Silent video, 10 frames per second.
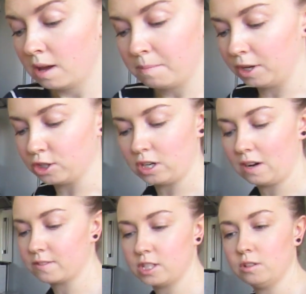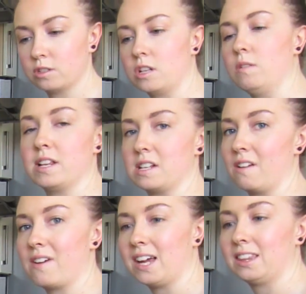because you have to use so little.
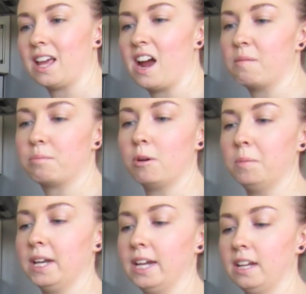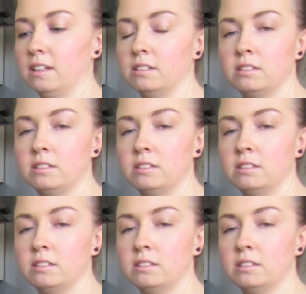I've had that probably